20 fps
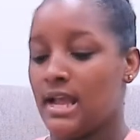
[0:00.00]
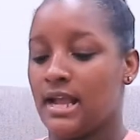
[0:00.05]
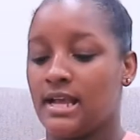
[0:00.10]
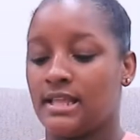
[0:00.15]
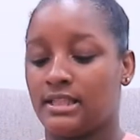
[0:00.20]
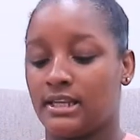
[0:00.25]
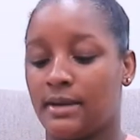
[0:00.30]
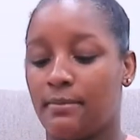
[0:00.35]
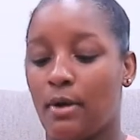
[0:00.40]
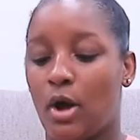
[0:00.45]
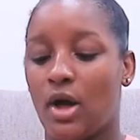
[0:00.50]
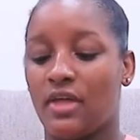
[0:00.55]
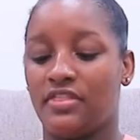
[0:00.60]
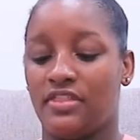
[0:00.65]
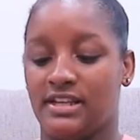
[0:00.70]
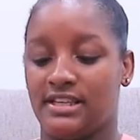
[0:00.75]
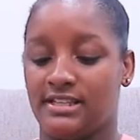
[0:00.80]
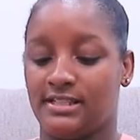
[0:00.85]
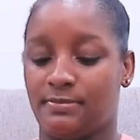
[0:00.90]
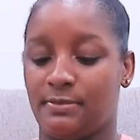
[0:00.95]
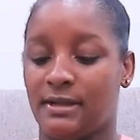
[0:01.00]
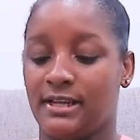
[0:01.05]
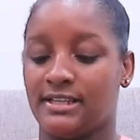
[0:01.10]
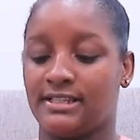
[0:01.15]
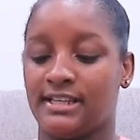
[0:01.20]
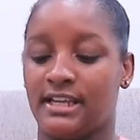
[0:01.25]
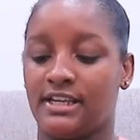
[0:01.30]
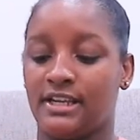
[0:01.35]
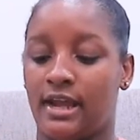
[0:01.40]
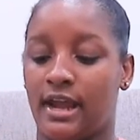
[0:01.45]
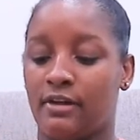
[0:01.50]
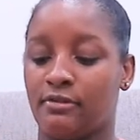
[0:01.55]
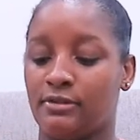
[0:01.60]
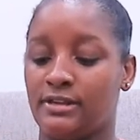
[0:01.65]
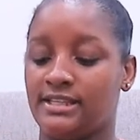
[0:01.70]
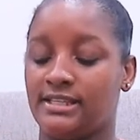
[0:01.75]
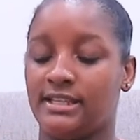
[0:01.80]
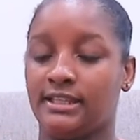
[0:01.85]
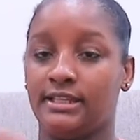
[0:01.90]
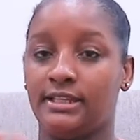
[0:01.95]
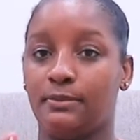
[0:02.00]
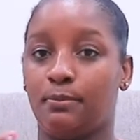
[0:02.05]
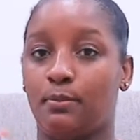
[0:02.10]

And then I bought this because I, I recently